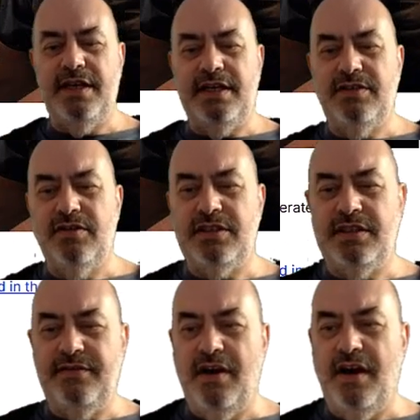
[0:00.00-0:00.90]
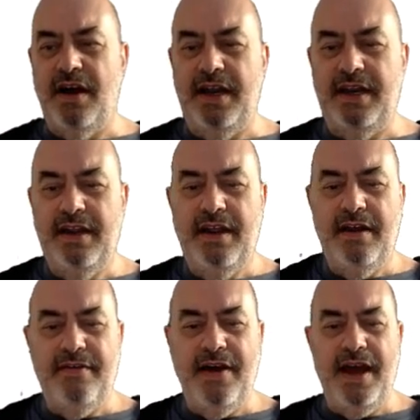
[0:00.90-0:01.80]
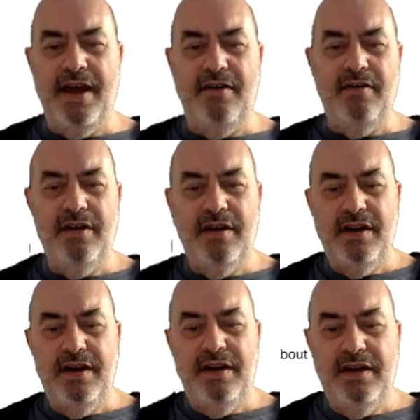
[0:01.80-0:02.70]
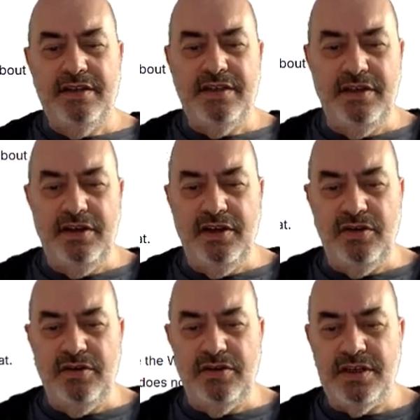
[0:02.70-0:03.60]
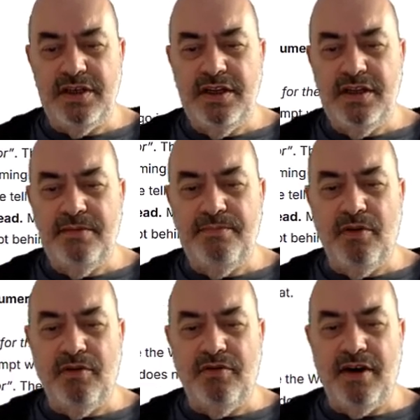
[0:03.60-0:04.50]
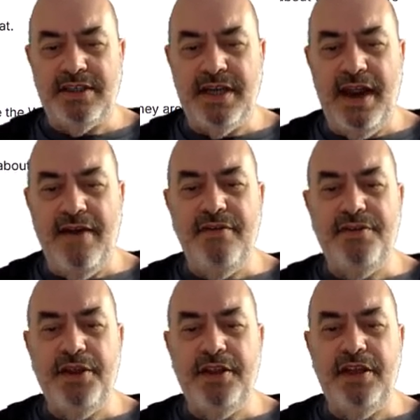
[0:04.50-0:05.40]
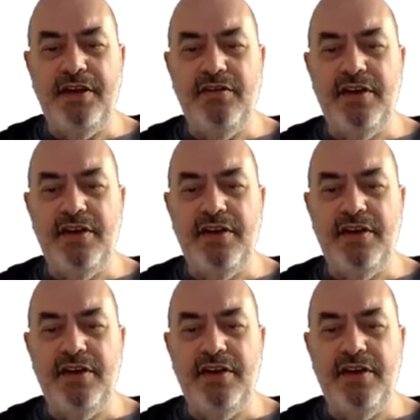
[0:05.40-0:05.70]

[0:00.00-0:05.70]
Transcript: exhaustive guide of how to use the bulk writer. Everything that you